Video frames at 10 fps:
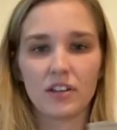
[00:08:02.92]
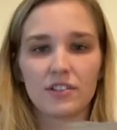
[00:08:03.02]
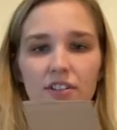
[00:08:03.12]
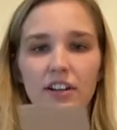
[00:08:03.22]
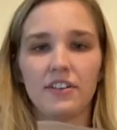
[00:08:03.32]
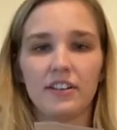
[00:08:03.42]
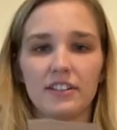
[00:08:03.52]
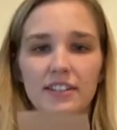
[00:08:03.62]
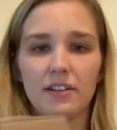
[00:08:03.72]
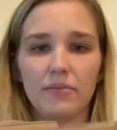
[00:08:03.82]
So now you can
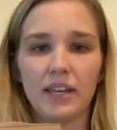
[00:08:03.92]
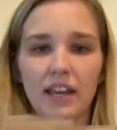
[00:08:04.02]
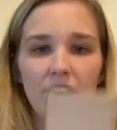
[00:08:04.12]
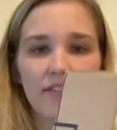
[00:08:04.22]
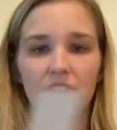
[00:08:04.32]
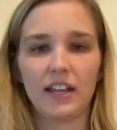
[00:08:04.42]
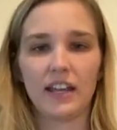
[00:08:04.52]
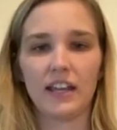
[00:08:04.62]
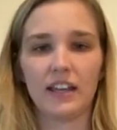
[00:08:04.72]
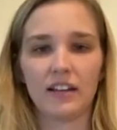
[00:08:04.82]
see we have
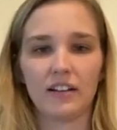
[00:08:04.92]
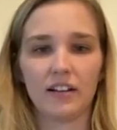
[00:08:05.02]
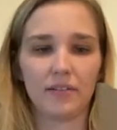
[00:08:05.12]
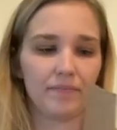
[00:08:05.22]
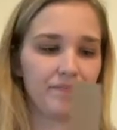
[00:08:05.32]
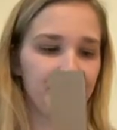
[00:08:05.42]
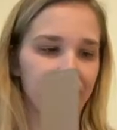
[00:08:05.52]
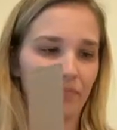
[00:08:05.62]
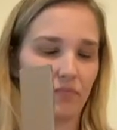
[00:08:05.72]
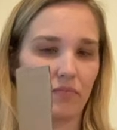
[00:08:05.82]
a um,
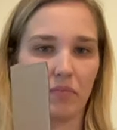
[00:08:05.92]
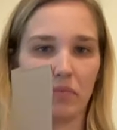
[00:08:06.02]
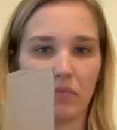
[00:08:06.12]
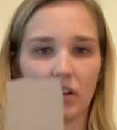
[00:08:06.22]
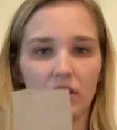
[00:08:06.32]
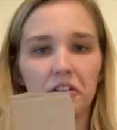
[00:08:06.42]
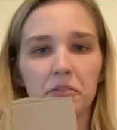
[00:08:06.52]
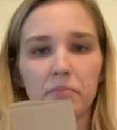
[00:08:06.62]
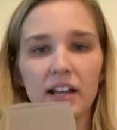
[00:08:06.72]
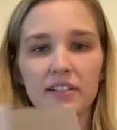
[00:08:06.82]
little
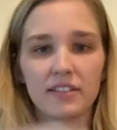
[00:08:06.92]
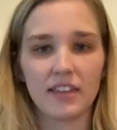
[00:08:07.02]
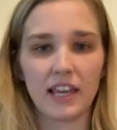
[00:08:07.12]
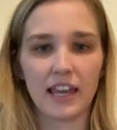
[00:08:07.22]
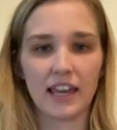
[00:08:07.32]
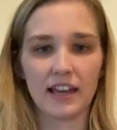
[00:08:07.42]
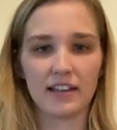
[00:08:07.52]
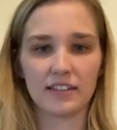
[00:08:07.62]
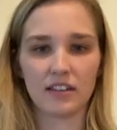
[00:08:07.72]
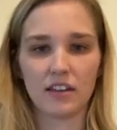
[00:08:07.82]
box that
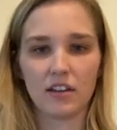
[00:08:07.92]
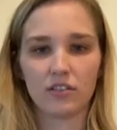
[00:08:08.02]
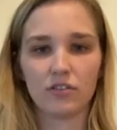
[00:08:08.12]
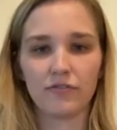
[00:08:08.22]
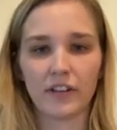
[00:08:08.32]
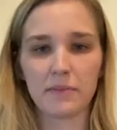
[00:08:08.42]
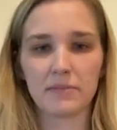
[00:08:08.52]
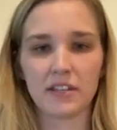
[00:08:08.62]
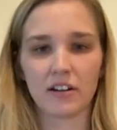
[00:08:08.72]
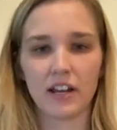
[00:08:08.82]
has two flaps
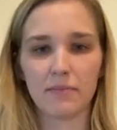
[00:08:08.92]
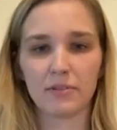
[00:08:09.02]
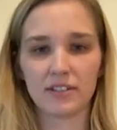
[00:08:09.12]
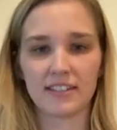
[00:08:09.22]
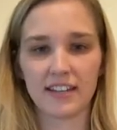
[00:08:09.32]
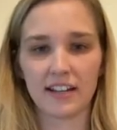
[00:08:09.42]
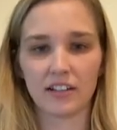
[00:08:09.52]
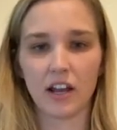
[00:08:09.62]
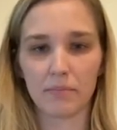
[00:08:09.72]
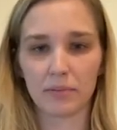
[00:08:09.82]
that are able to stand
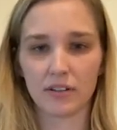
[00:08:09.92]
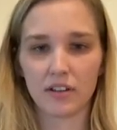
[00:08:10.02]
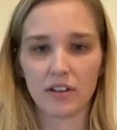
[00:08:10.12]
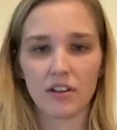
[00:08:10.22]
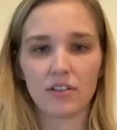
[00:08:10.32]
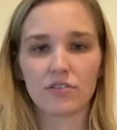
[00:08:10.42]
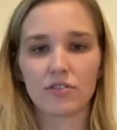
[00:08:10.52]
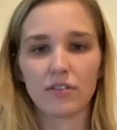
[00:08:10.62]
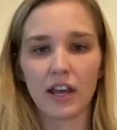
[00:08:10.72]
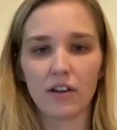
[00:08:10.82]
up.
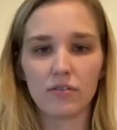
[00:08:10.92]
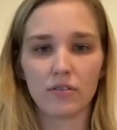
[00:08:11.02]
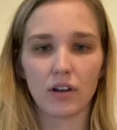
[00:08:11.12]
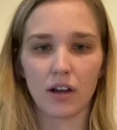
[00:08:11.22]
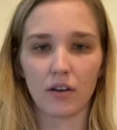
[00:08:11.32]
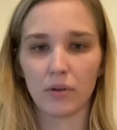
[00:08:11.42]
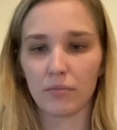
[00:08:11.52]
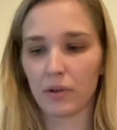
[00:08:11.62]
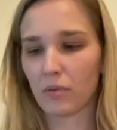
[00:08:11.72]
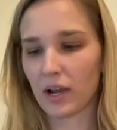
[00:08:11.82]
So now uh, what
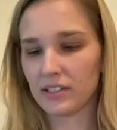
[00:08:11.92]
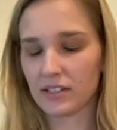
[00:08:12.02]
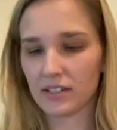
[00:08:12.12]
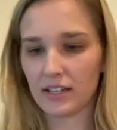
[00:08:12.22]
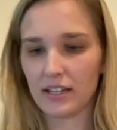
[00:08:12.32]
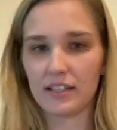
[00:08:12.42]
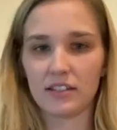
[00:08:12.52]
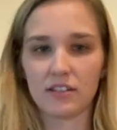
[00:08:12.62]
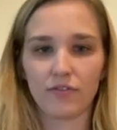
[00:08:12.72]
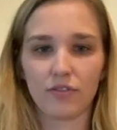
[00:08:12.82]
we want
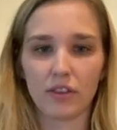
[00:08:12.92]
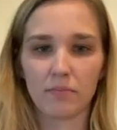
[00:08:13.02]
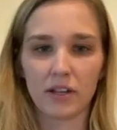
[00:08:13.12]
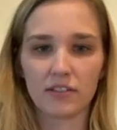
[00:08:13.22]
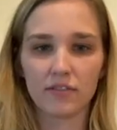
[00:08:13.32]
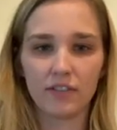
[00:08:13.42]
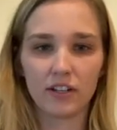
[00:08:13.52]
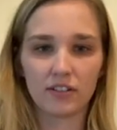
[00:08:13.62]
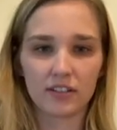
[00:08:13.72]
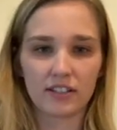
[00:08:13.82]
is for the puzzle
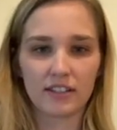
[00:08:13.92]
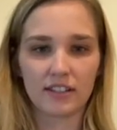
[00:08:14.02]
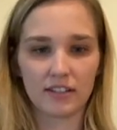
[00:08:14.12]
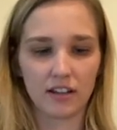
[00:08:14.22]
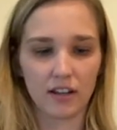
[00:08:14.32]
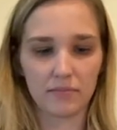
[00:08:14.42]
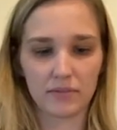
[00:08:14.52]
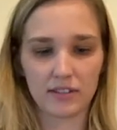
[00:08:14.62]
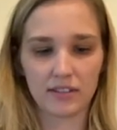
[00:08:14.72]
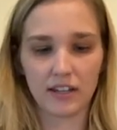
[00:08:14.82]
feeder to um,
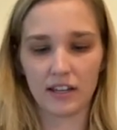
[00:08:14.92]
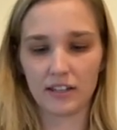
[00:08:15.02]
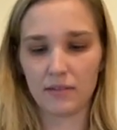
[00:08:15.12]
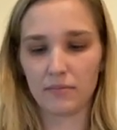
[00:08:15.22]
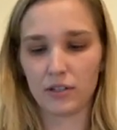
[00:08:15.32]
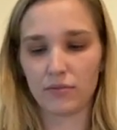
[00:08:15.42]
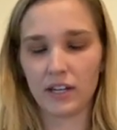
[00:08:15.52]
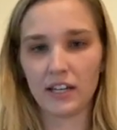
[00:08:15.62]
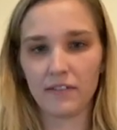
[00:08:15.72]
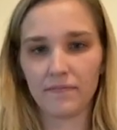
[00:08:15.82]
stand in
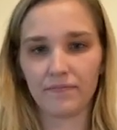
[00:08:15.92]
between it.